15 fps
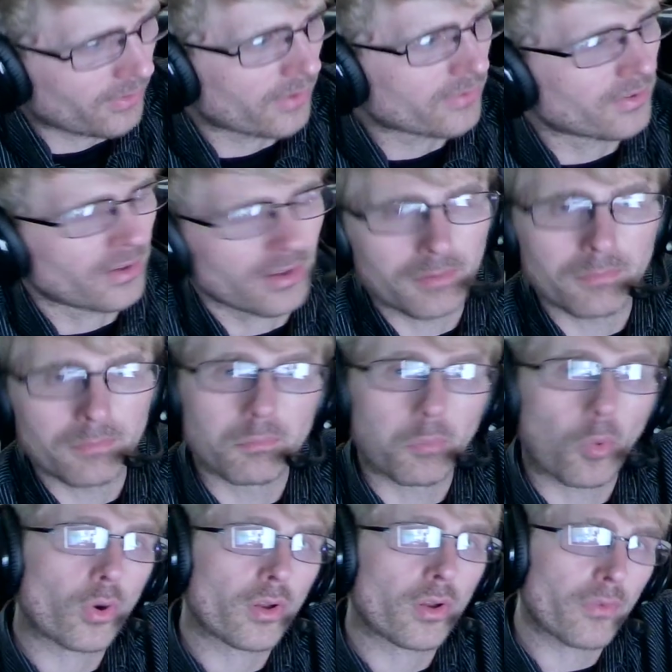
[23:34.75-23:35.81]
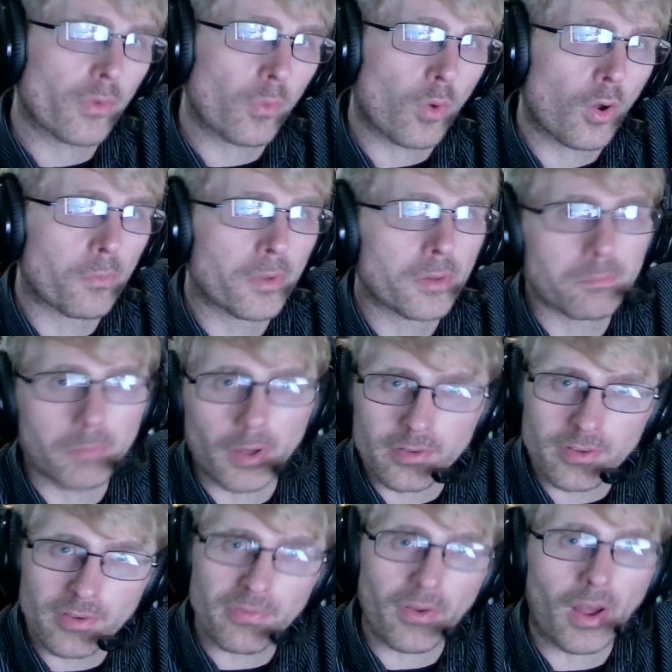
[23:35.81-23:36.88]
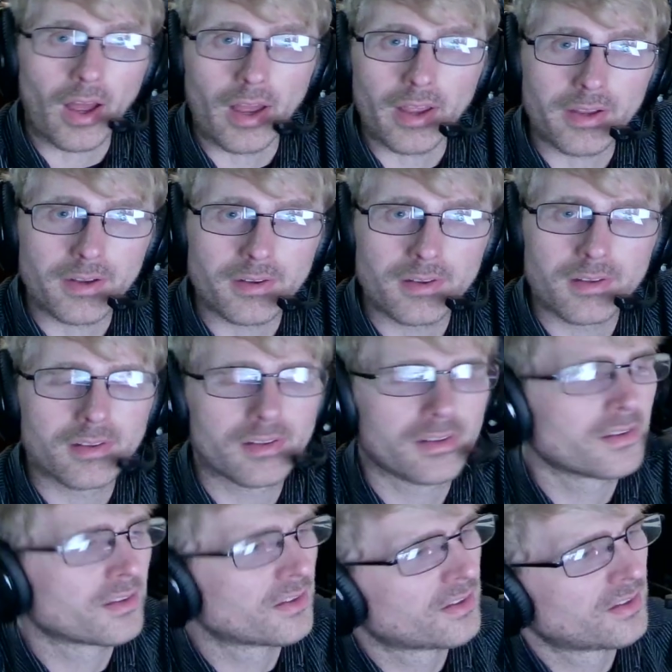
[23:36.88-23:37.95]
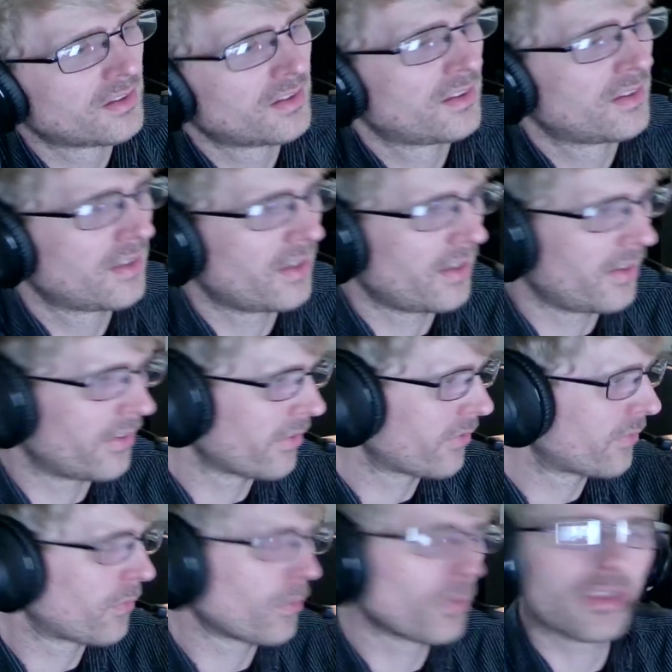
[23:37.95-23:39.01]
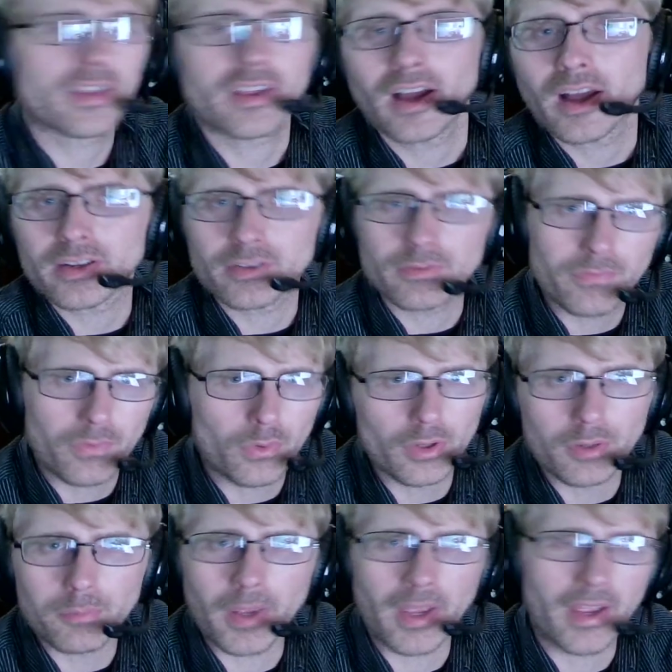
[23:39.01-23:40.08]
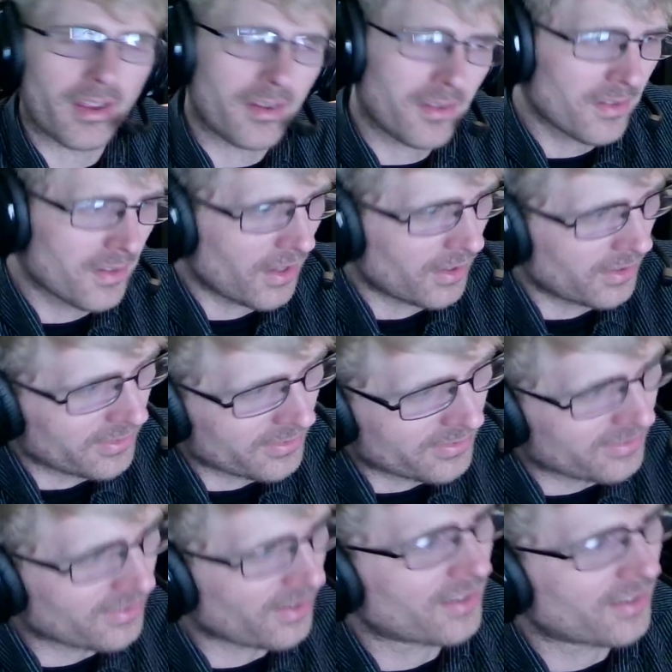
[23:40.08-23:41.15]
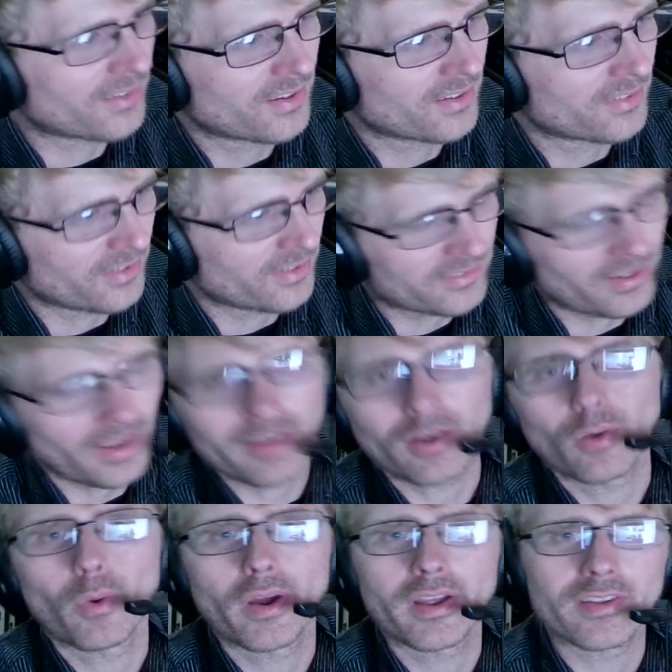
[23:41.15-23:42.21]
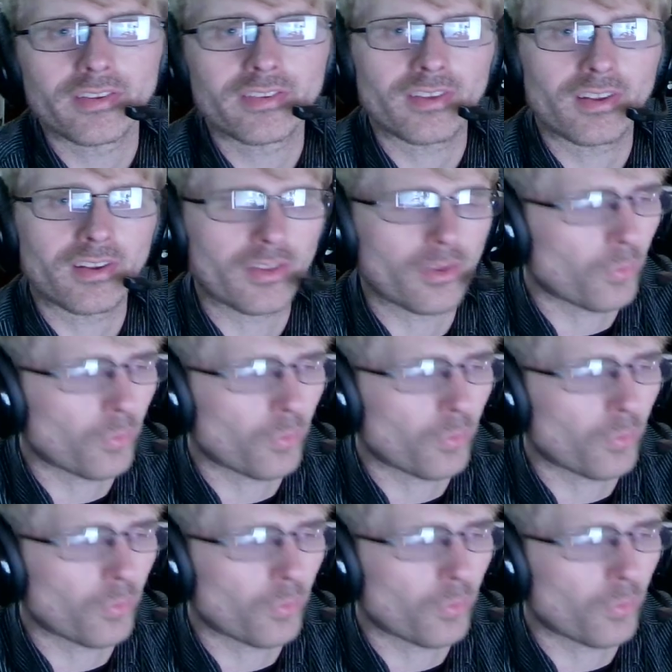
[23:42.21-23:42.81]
I said, born of a woman, but divine. He's fully God and fully man, and he's sent to take away the sin of the